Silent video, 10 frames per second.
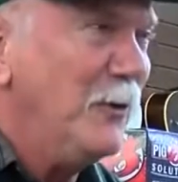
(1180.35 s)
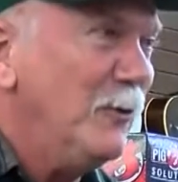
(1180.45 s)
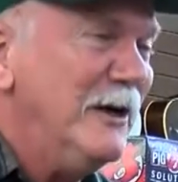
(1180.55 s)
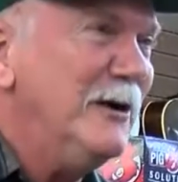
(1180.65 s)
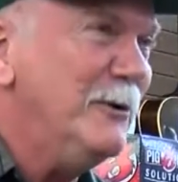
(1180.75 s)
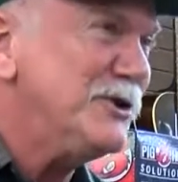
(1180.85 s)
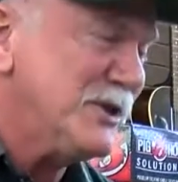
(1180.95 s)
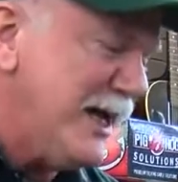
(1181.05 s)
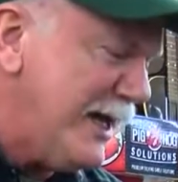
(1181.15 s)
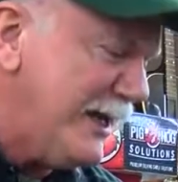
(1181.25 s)
Well, we
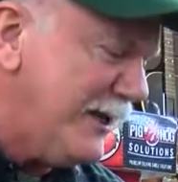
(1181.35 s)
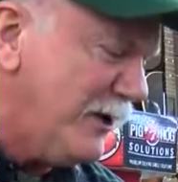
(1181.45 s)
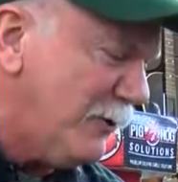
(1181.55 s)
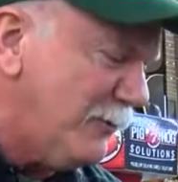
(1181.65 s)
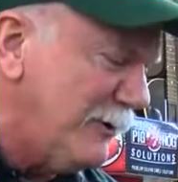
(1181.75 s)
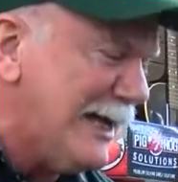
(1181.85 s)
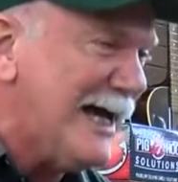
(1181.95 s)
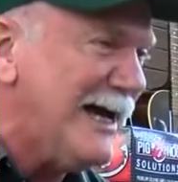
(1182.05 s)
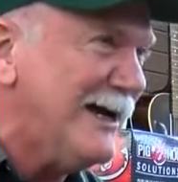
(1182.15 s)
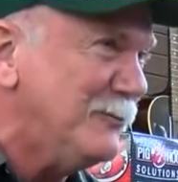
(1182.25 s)
chatted
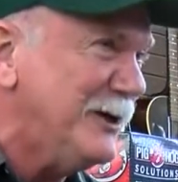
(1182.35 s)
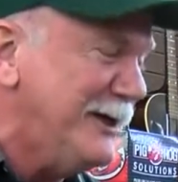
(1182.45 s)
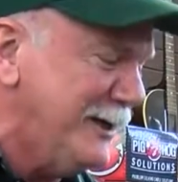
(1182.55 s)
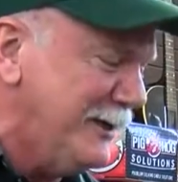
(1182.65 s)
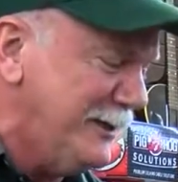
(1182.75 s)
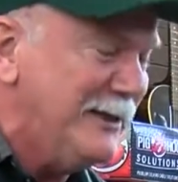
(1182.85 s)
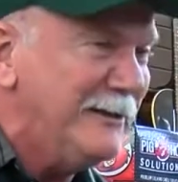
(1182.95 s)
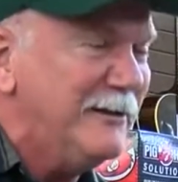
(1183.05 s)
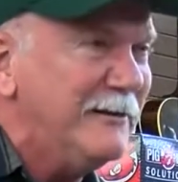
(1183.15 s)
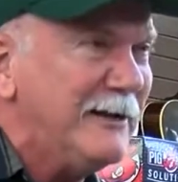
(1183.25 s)
online way
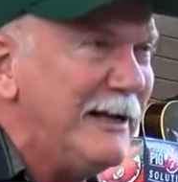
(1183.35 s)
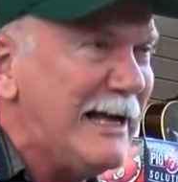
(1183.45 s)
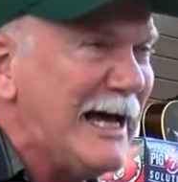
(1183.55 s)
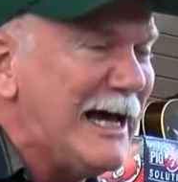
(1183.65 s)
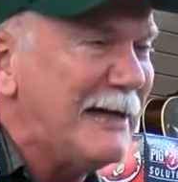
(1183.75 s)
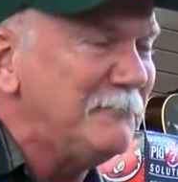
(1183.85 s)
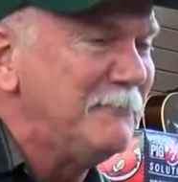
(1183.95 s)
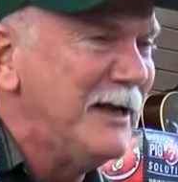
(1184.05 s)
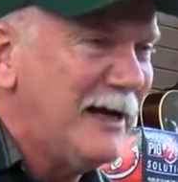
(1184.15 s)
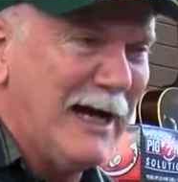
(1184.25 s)
into the night.
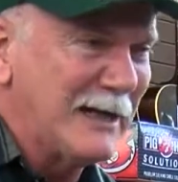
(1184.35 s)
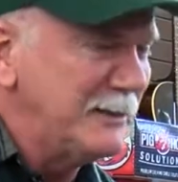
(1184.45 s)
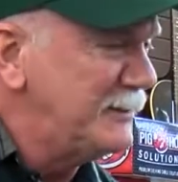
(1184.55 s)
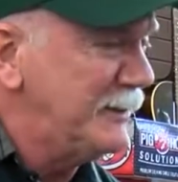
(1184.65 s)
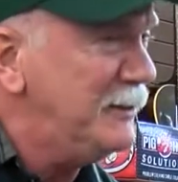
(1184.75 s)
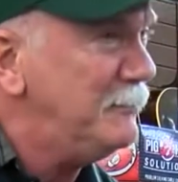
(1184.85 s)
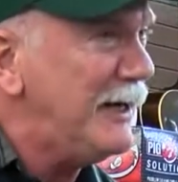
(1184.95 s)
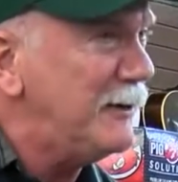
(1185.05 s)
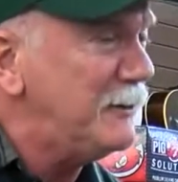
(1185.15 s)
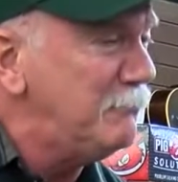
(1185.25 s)
I could tell
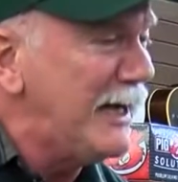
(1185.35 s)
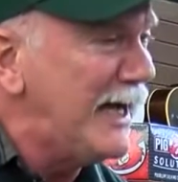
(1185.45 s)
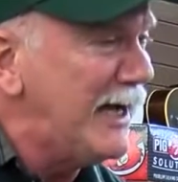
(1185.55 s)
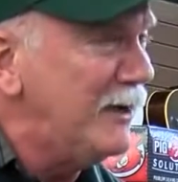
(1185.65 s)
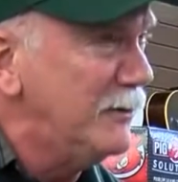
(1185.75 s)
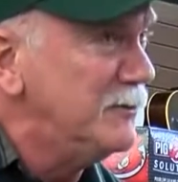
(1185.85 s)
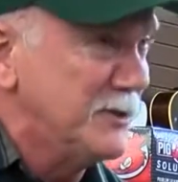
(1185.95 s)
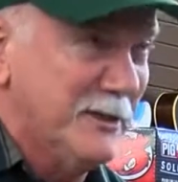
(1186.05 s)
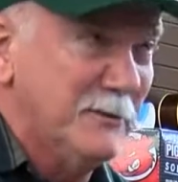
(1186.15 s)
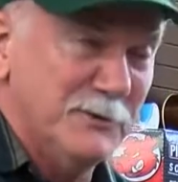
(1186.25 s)
by her bio
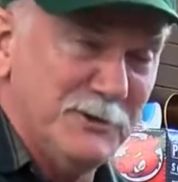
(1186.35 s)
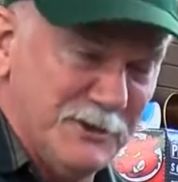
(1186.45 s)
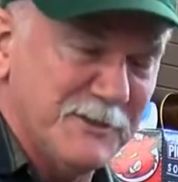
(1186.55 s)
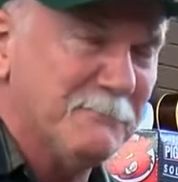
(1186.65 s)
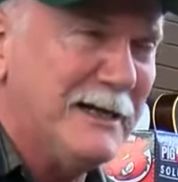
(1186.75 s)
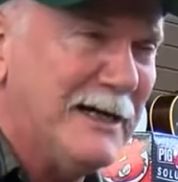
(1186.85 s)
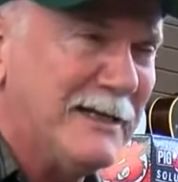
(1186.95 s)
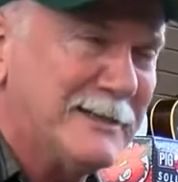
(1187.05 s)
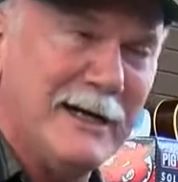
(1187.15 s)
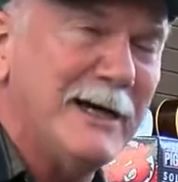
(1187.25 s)
she was just my
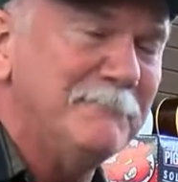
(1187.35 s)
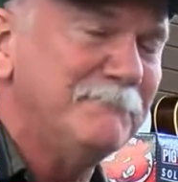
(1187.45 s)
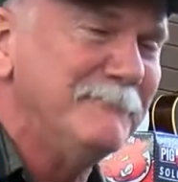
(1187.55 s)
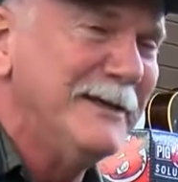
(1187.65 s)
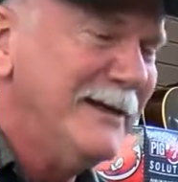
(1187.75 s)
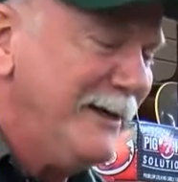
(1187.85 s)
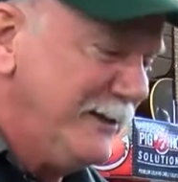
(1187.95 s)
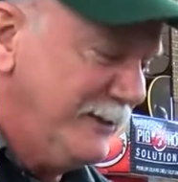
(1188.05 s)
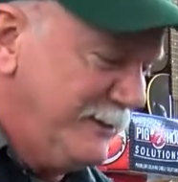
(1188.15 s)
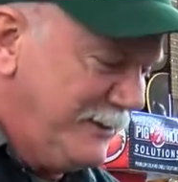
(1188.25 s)
type.
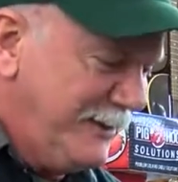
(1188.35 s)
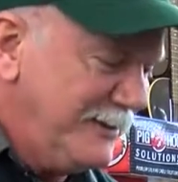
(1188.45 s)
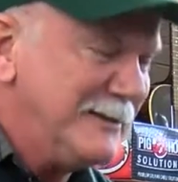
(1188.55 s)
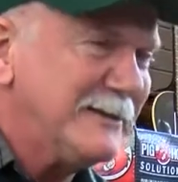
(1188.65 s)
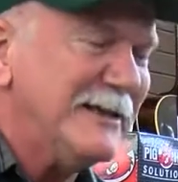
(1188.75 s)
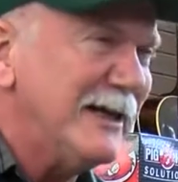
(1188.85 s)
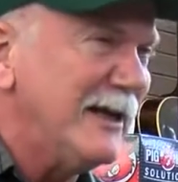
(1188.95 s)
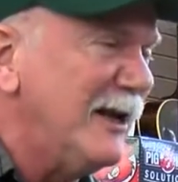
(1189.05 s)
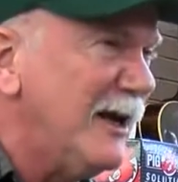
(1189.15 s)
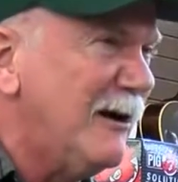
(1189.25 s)
It didn't take
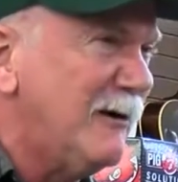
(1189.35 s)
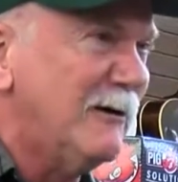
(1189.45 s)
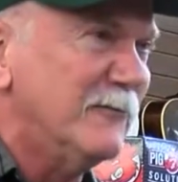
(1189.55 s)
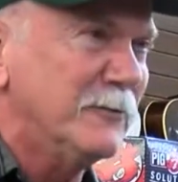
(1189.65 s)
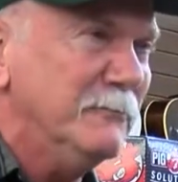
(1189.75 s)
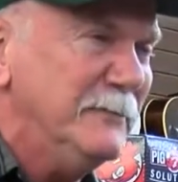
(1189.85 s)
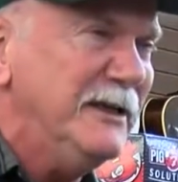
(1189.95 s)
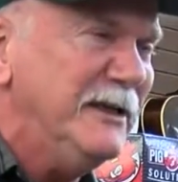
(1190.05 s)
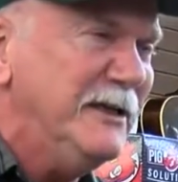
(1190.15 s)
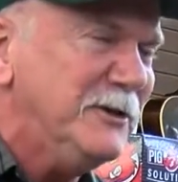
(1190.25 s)
long for
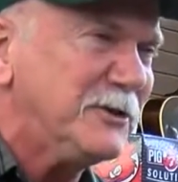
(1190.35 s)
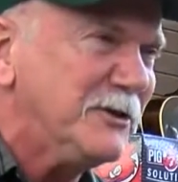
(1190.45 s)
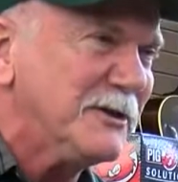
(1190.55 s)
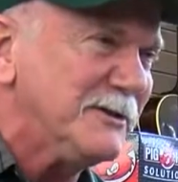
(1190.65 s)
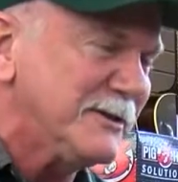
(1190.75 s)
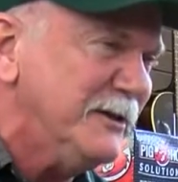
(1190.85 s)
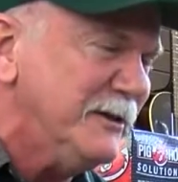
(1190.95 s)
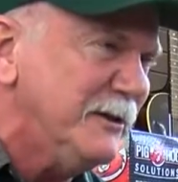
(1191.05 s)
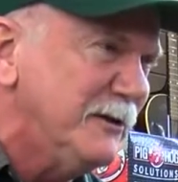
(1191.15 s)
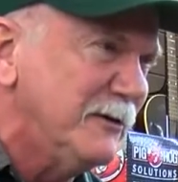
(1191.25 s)
me to
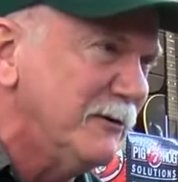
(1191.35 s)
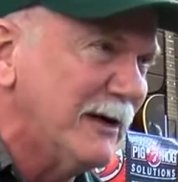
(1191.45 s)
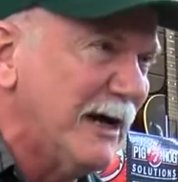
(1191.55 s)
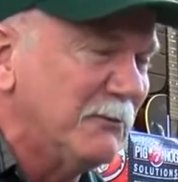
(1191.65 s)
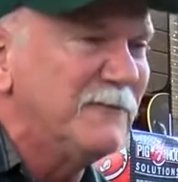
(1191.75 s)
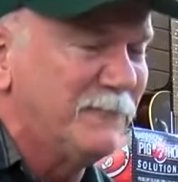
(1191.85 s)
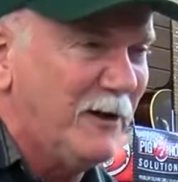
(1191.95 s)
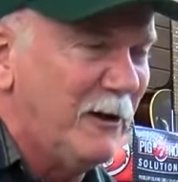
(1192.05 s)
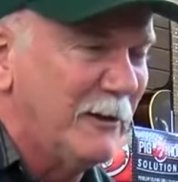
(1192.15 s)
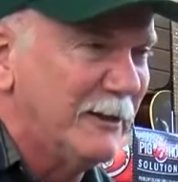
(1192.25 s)
consider I was
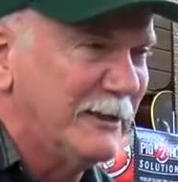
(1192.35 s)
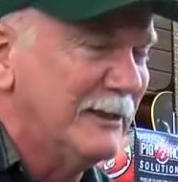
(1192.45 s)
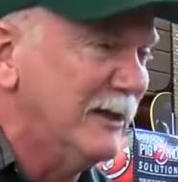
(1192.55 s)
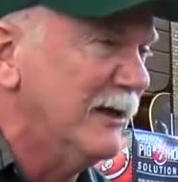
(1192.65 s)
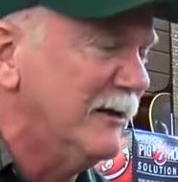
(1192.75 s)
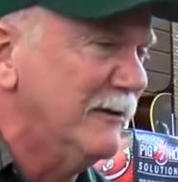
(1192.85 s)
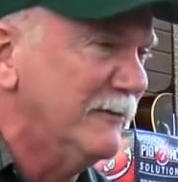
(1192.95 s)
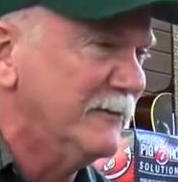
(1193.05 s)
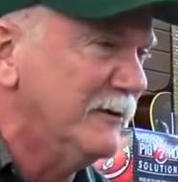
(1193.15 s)
falling in love